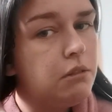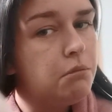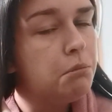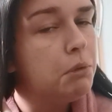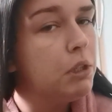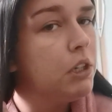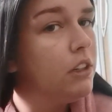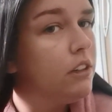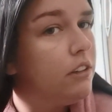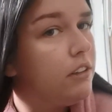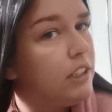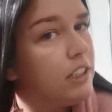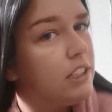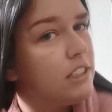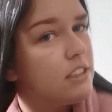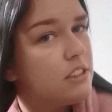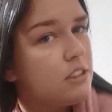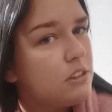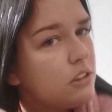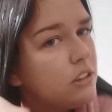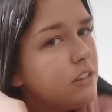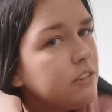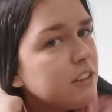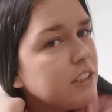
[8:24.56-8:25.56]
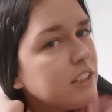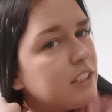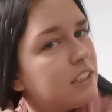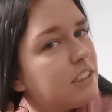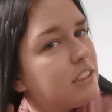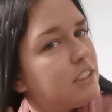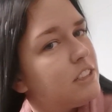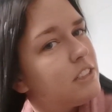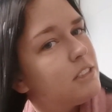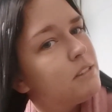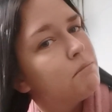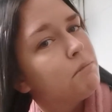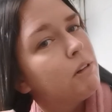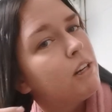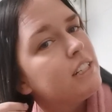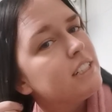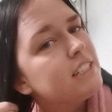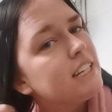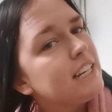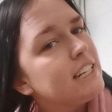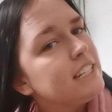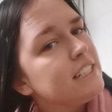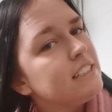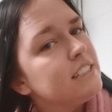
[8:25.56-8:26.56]
but it's sort of like just my
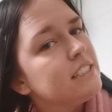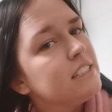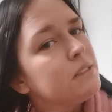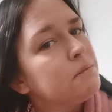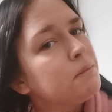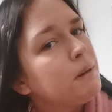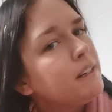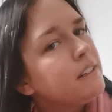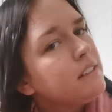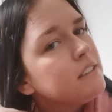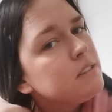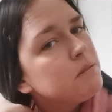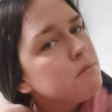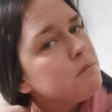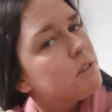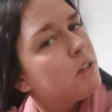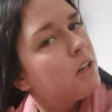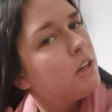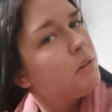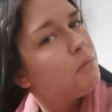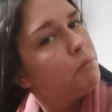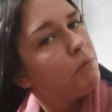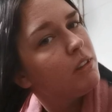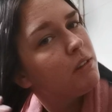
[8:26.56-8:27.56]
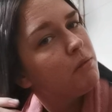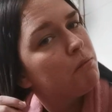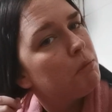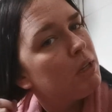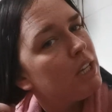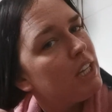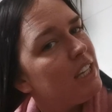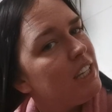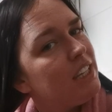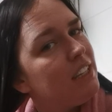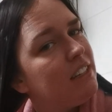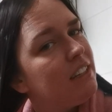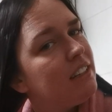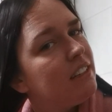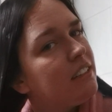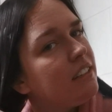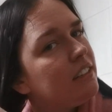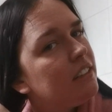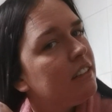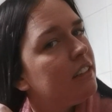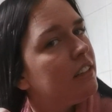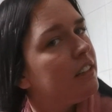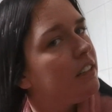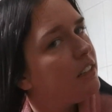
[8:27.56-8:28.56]
day to spend some time with me.
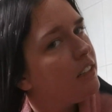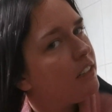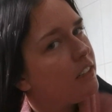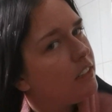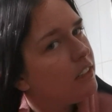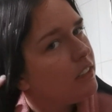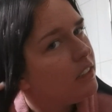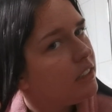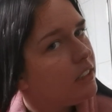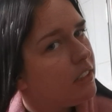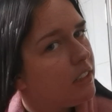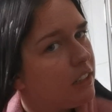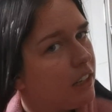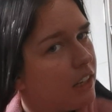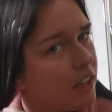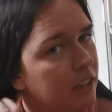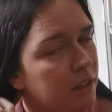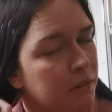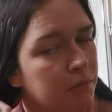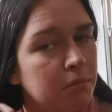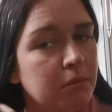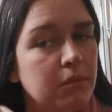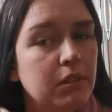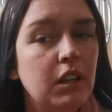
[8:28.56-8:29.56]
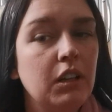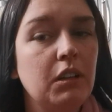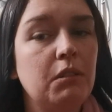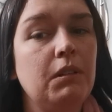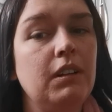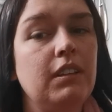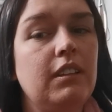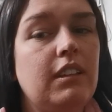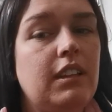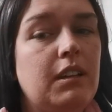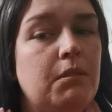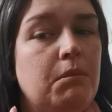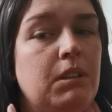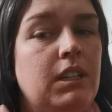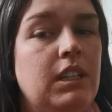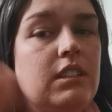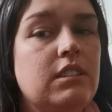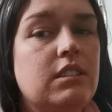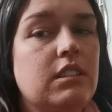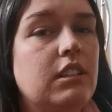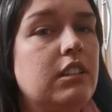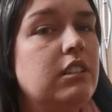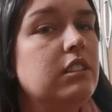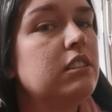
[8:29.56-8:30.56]
Like whether that
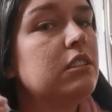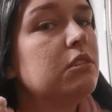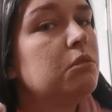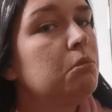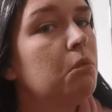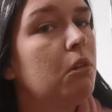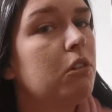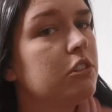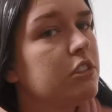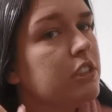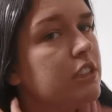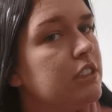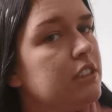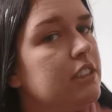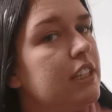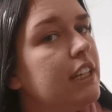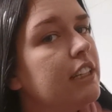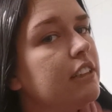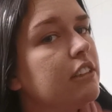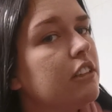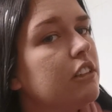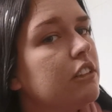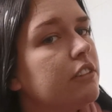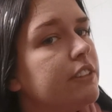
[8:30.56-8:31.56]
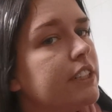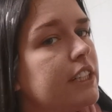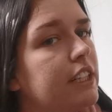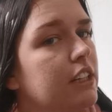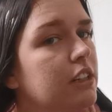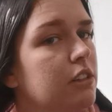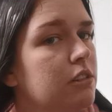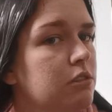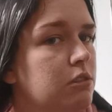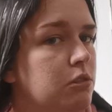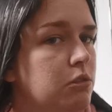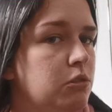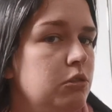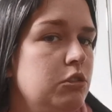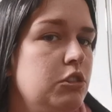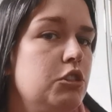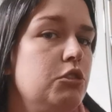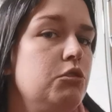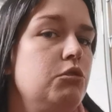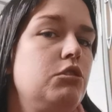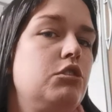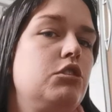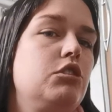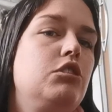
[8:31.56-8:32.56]
means like just watching TikTok videos or
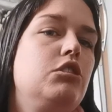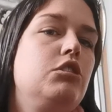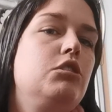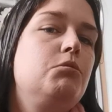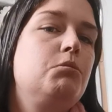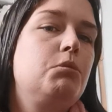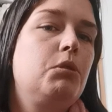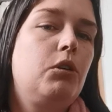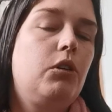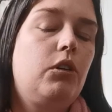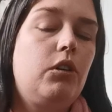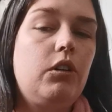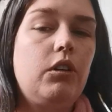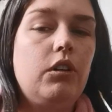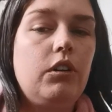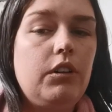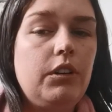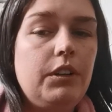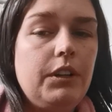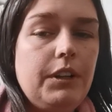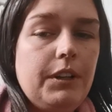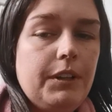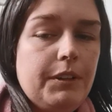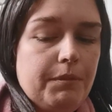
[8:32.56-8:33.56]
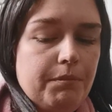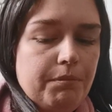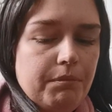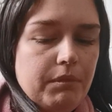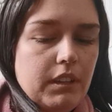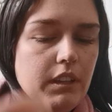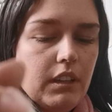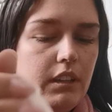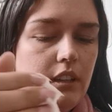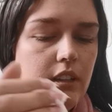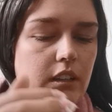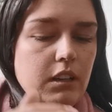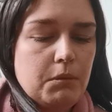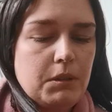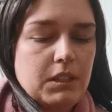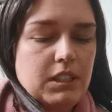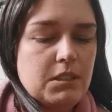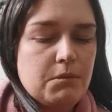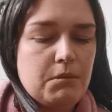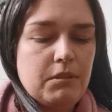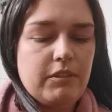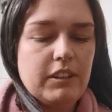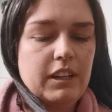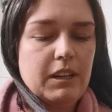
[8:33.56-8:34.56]
YouTube, or, I mean,
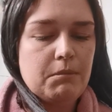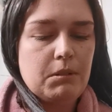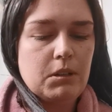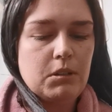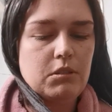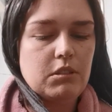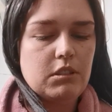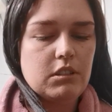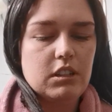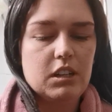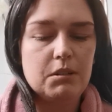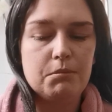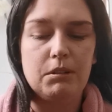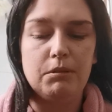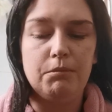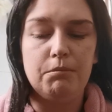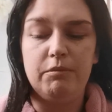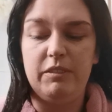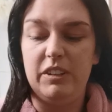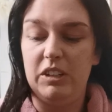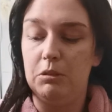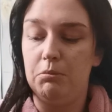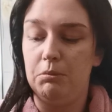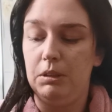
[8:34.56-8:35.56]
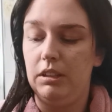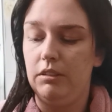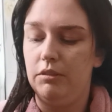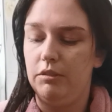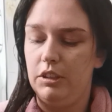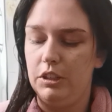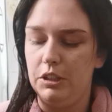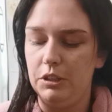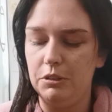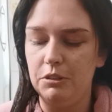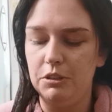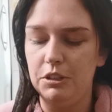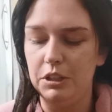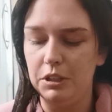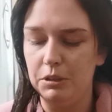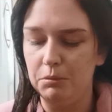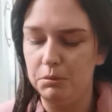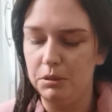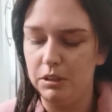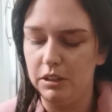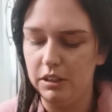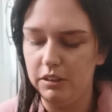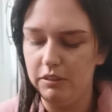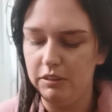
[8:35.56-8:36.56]
to be fair, most of the time I'm filming for
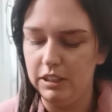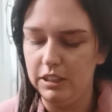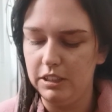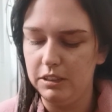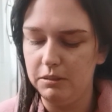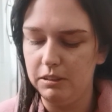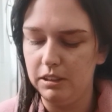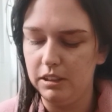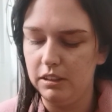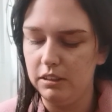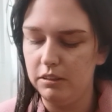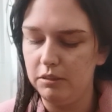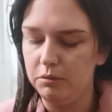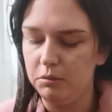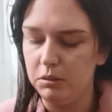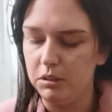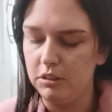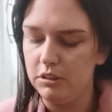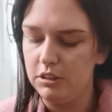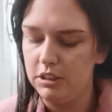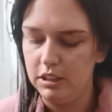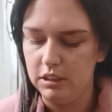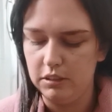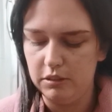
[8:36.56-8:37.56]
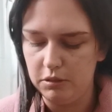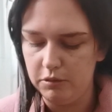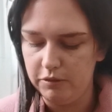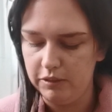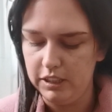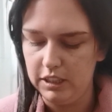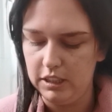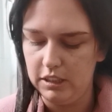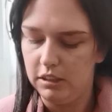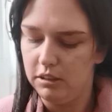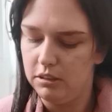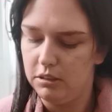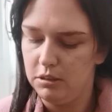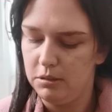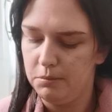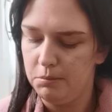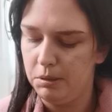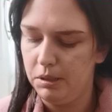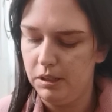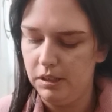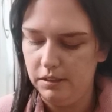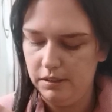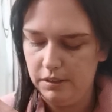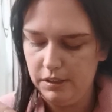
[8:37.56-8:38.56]
YouTube, so I don't really do a lot of watching other videos,
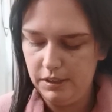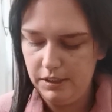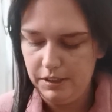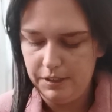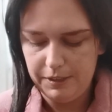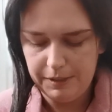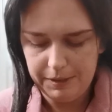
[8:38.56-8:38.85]
but